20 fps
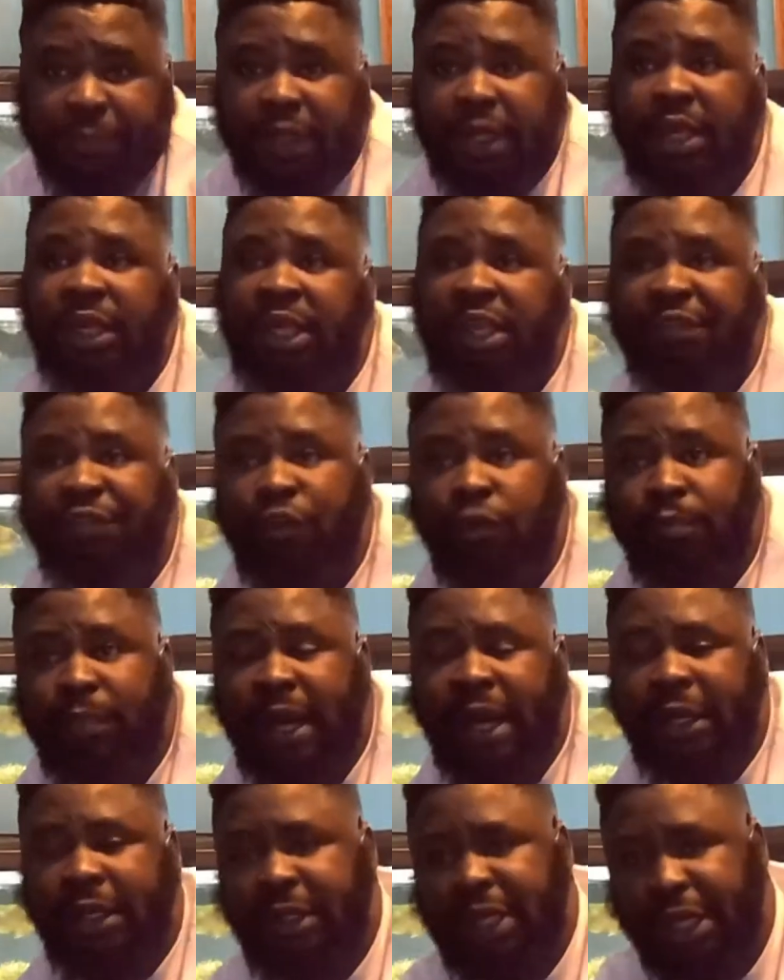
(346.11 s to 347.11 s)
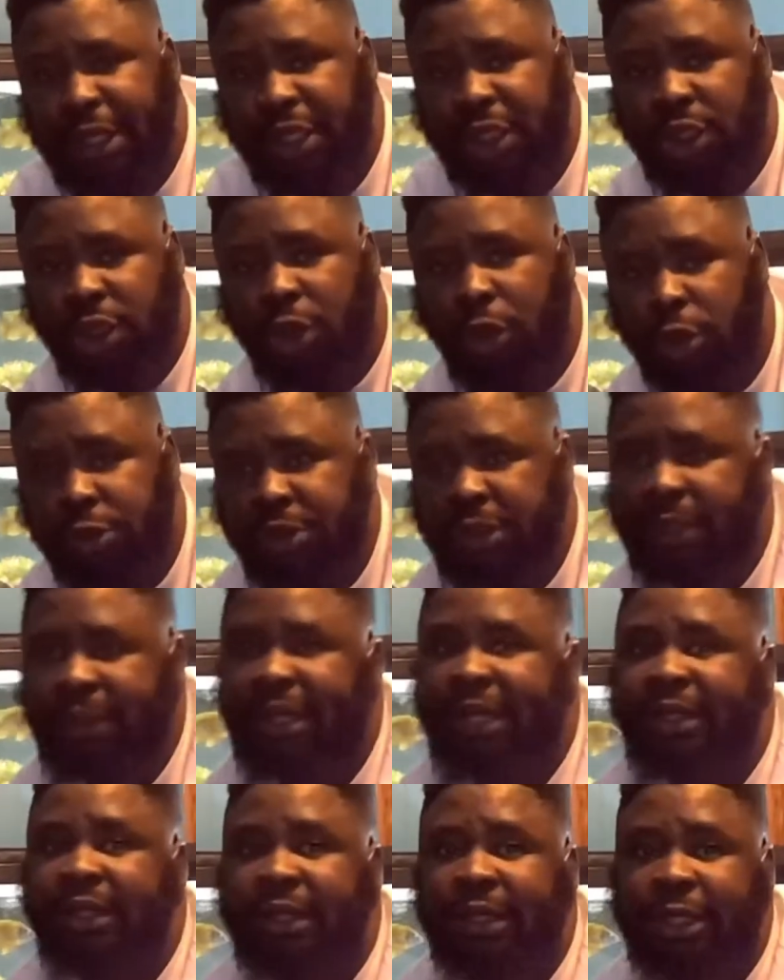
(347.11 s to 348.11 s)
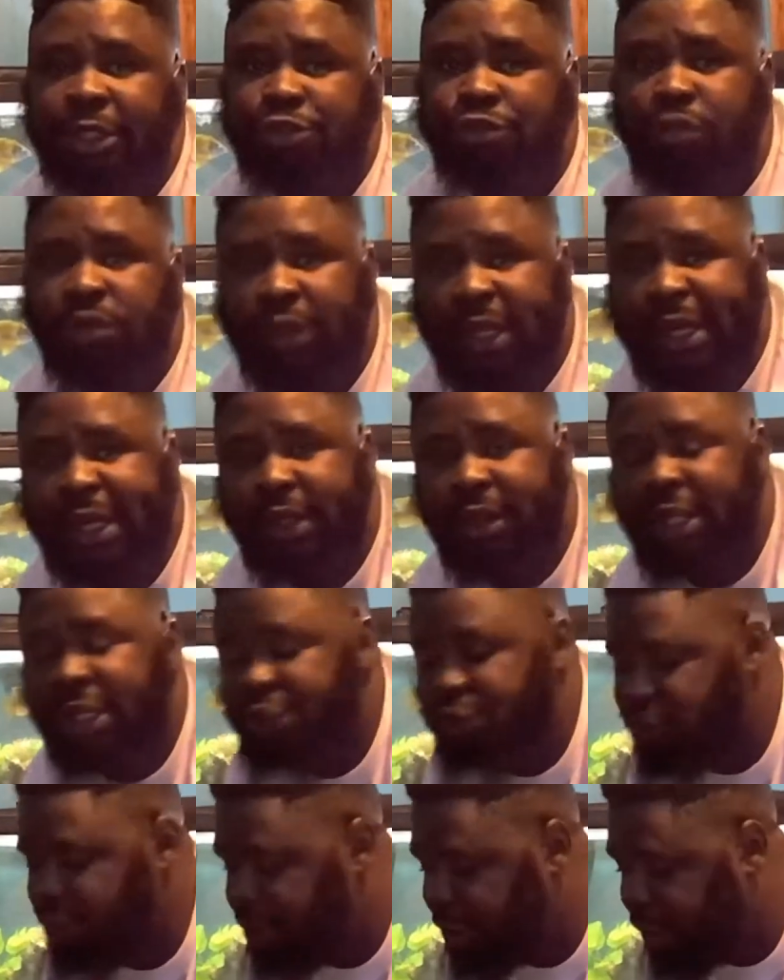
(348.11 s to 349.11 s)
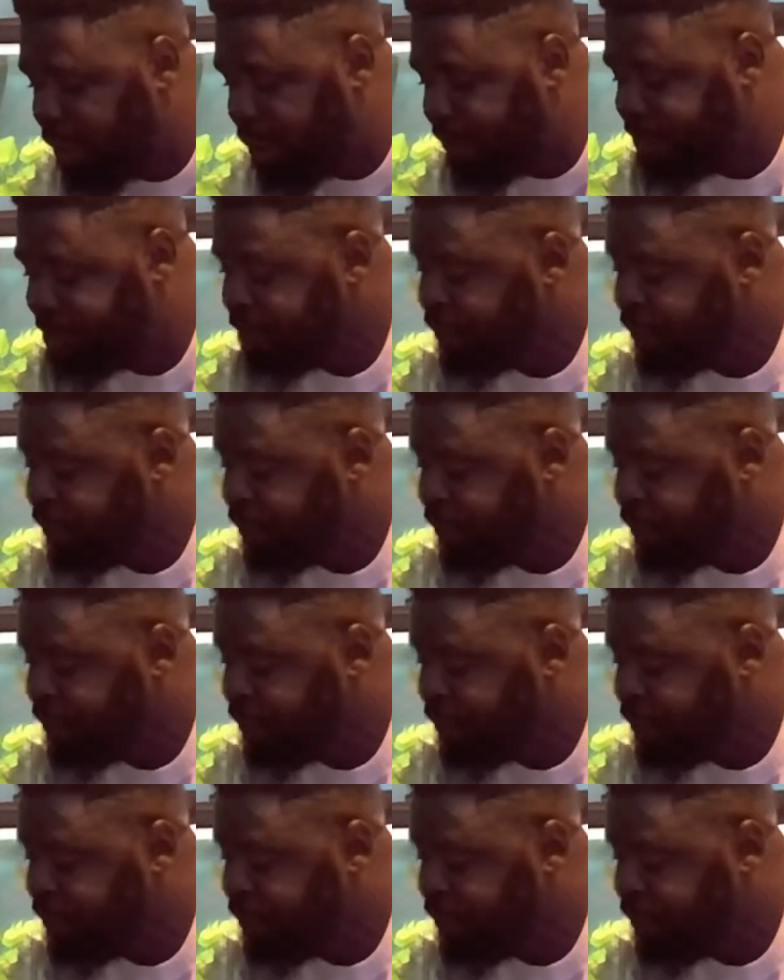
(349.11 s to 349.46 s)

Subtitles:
It gives you back that salt and that electrolyte that you need.